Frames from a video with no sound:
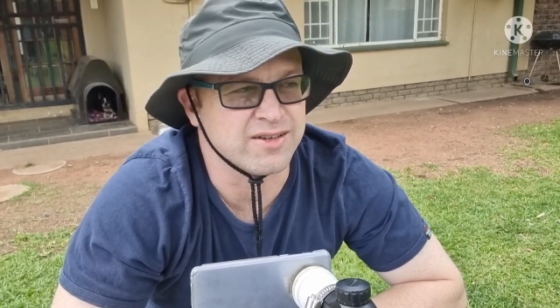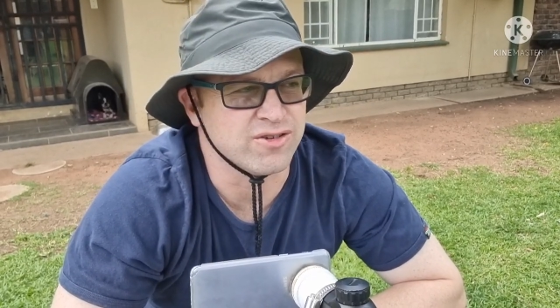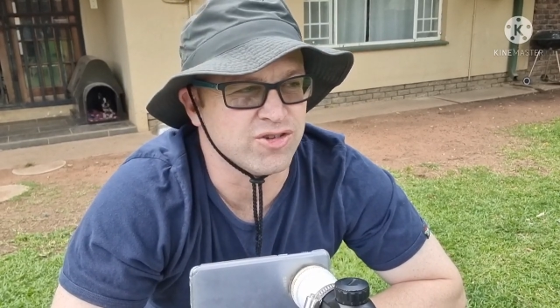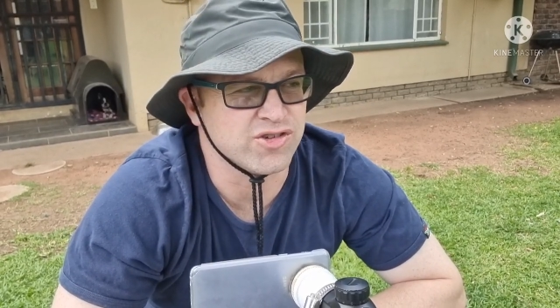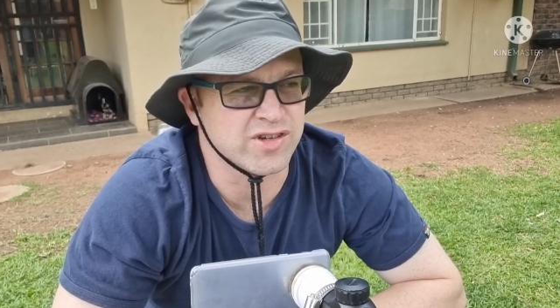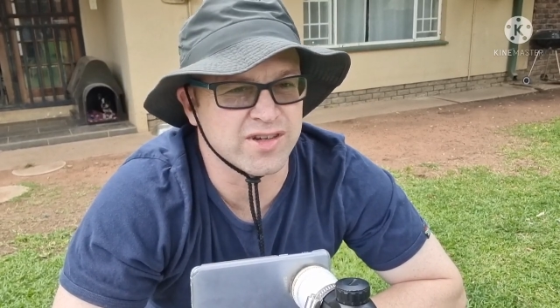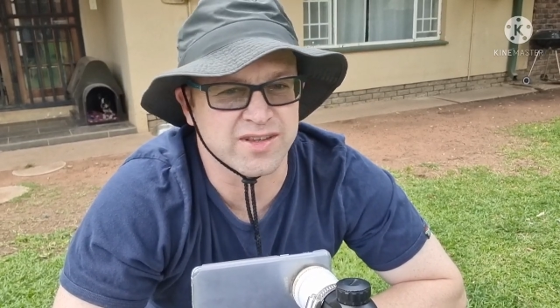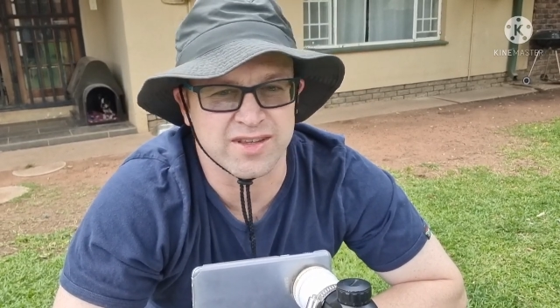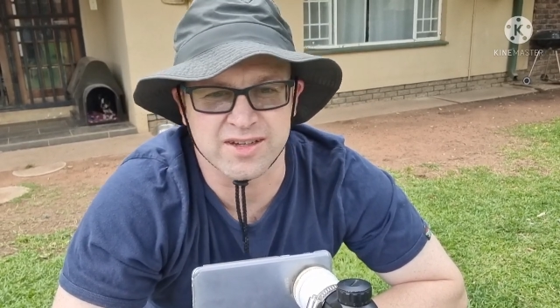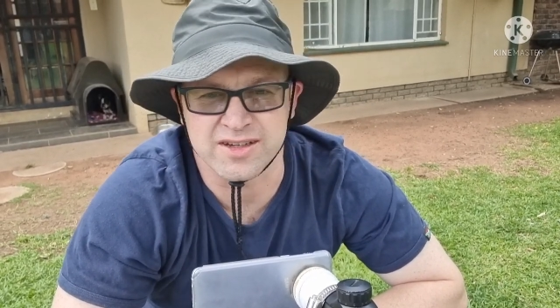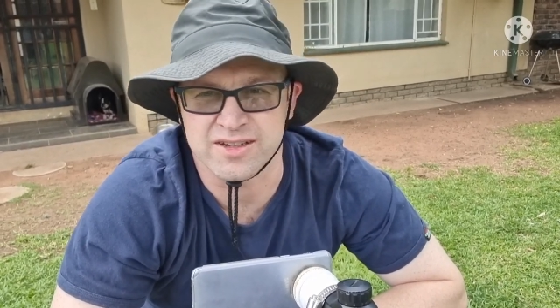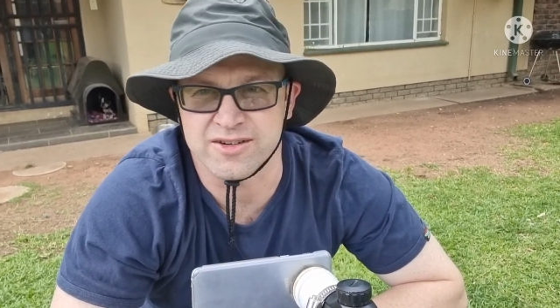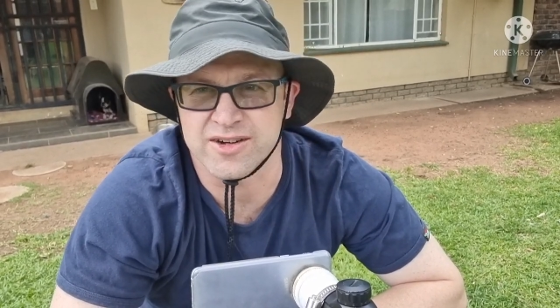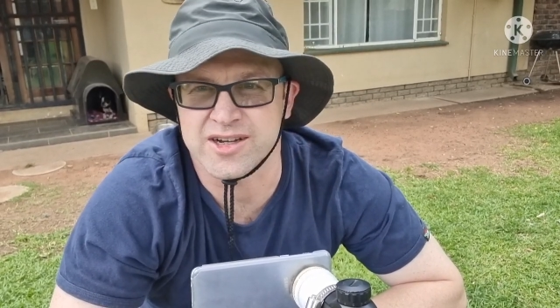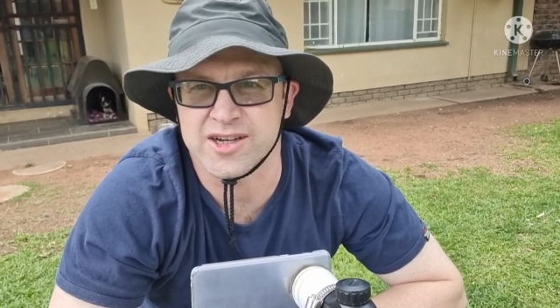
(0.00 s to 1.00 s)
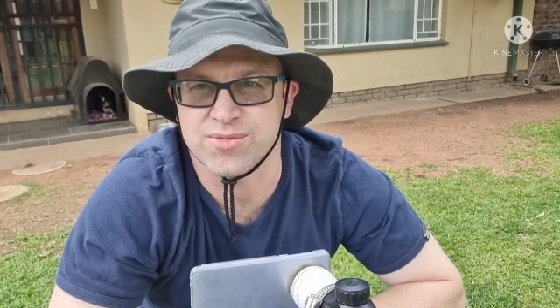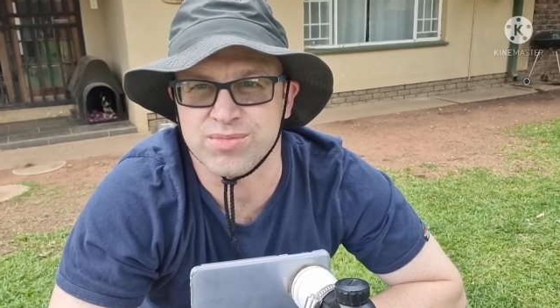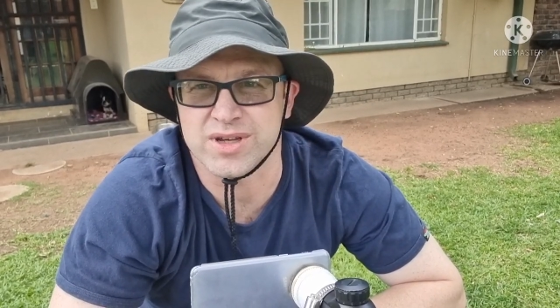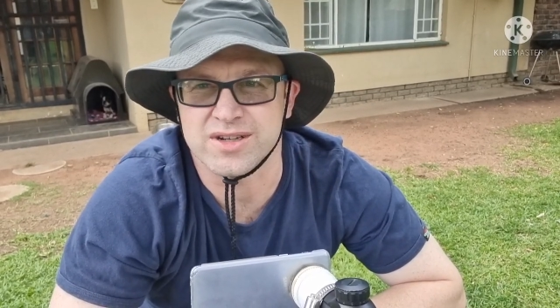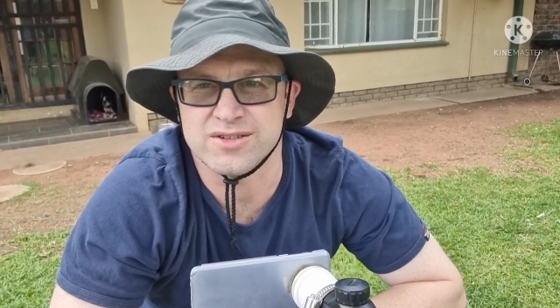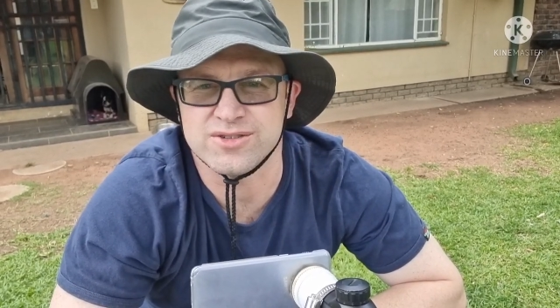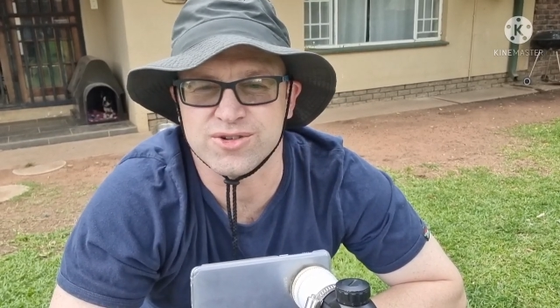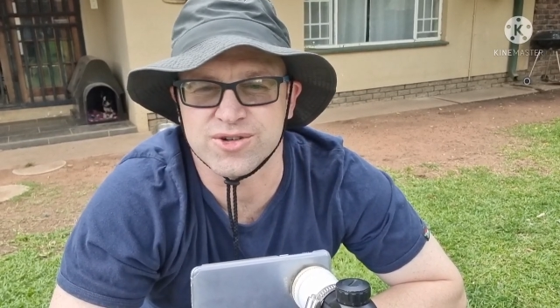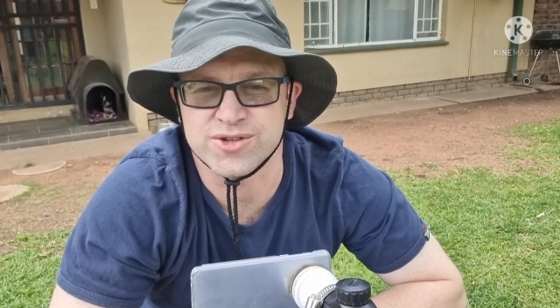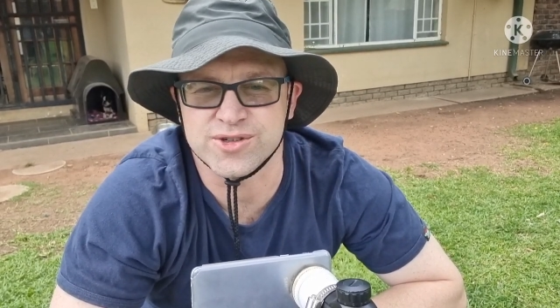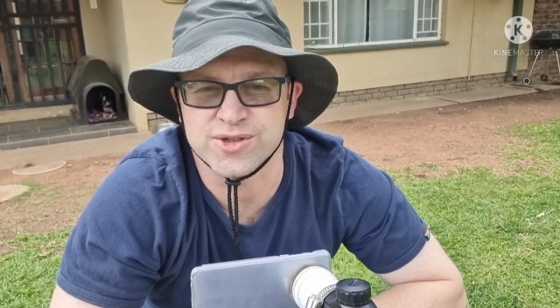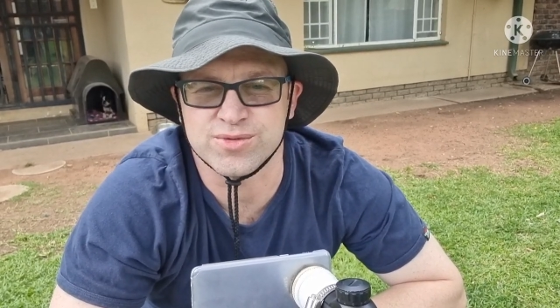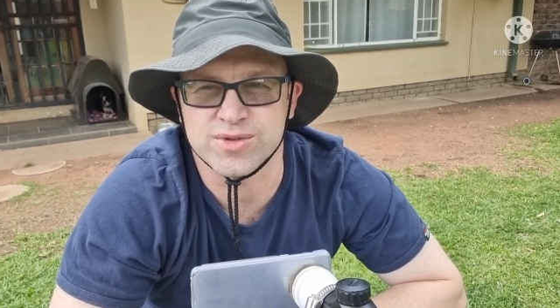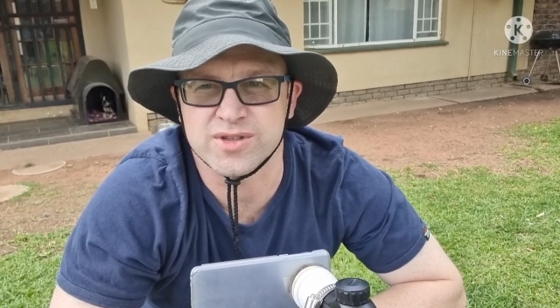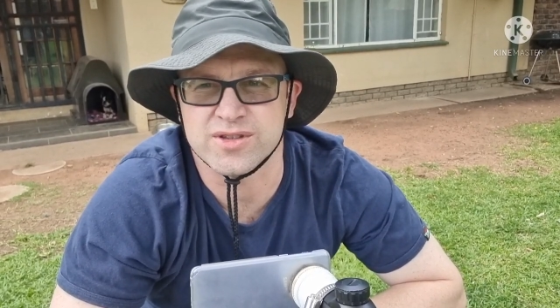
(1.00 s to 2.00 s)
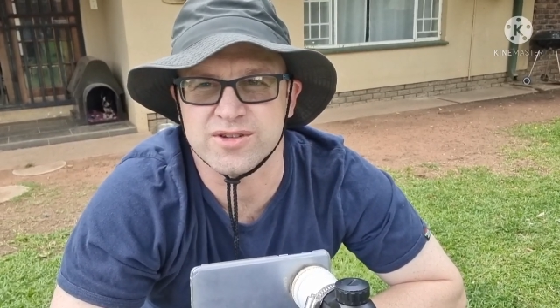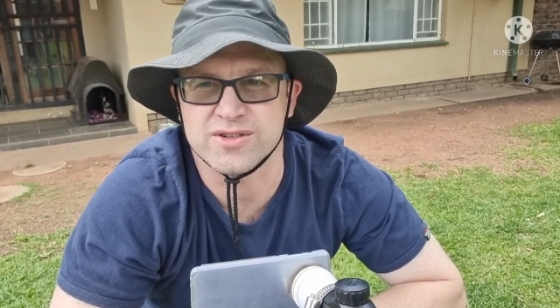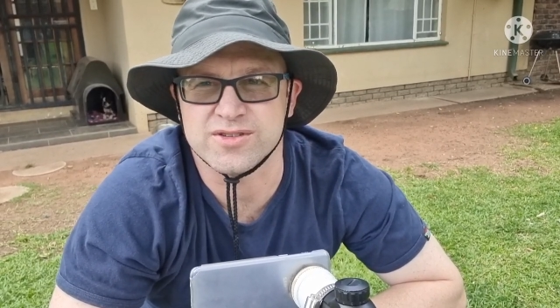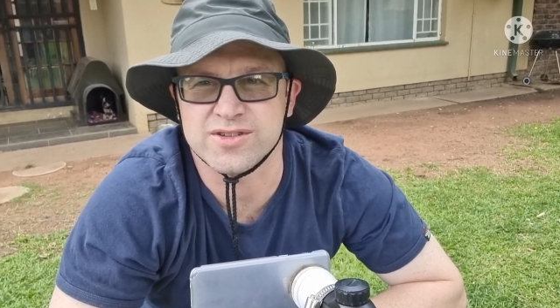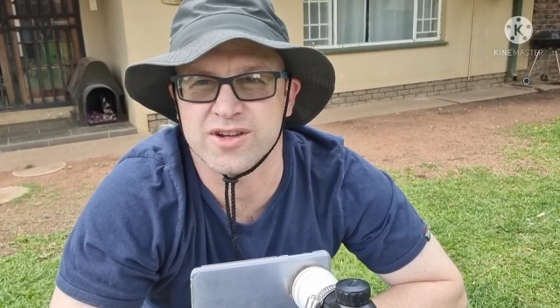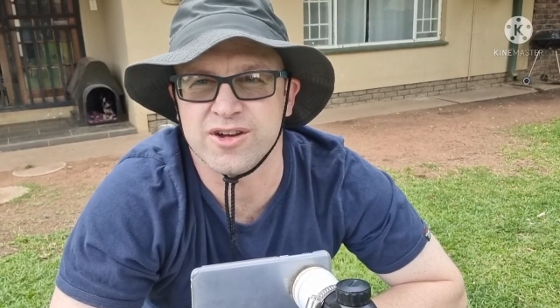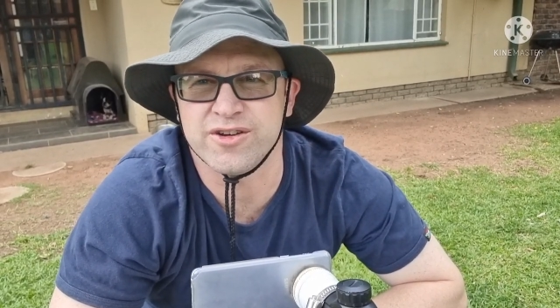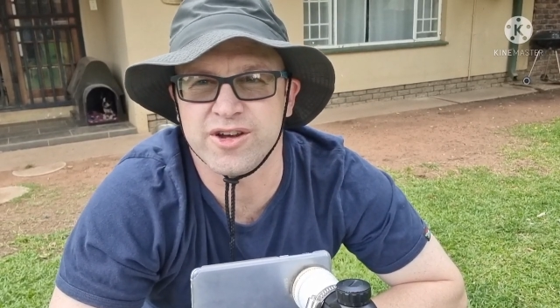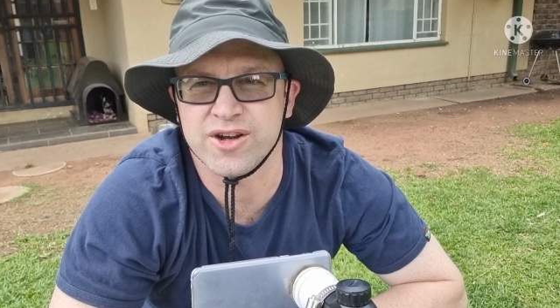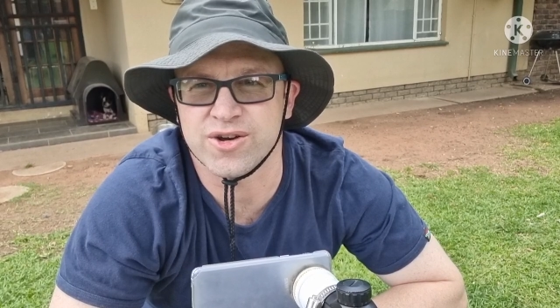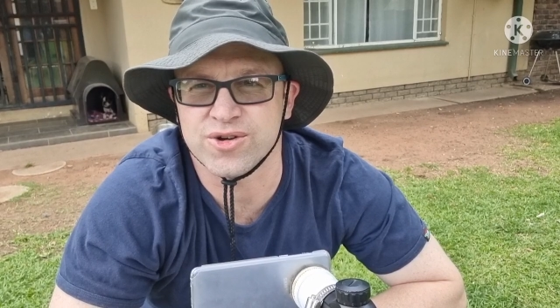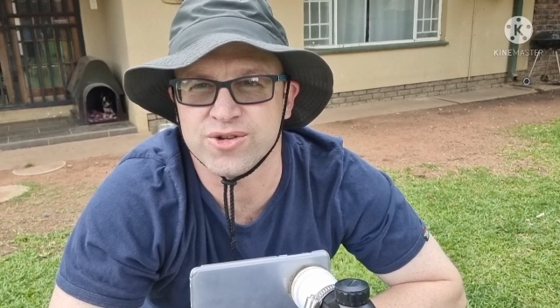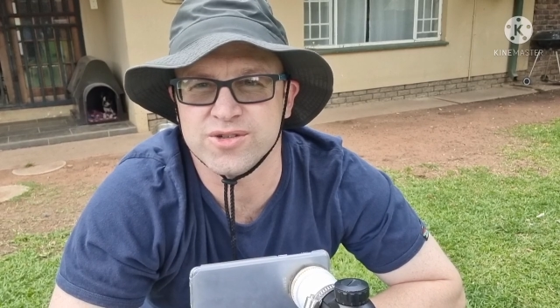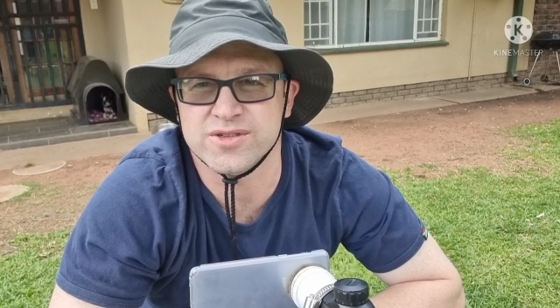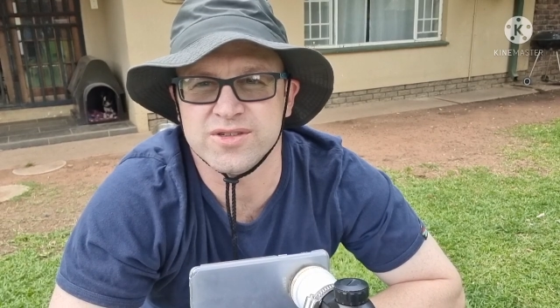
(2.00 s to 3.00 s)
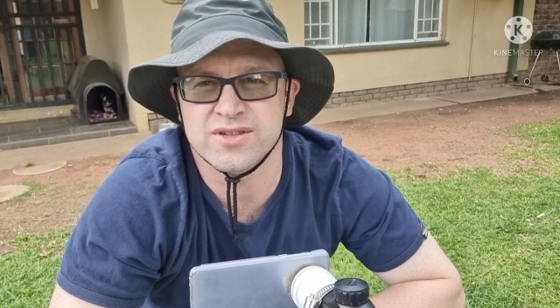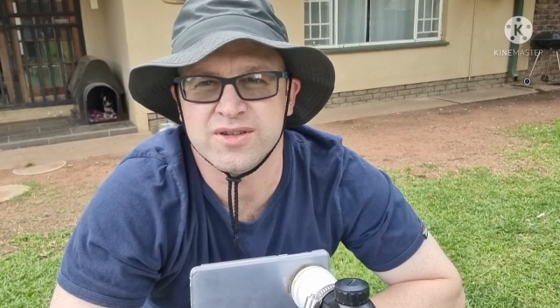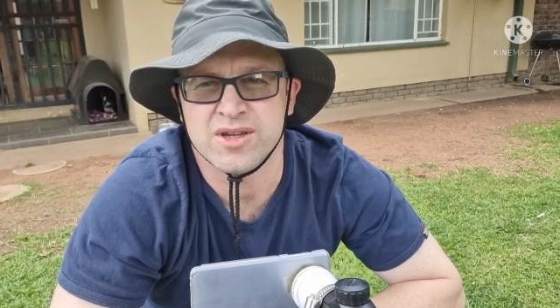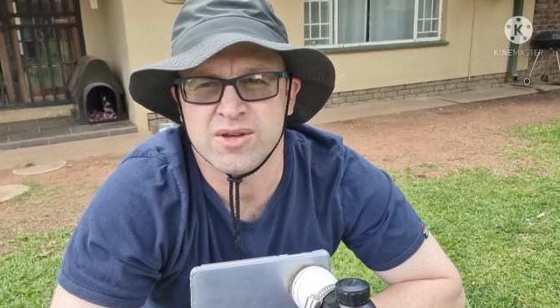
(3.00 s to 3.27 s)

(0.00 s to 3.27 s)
usually they recommend to hold it with the artillery hold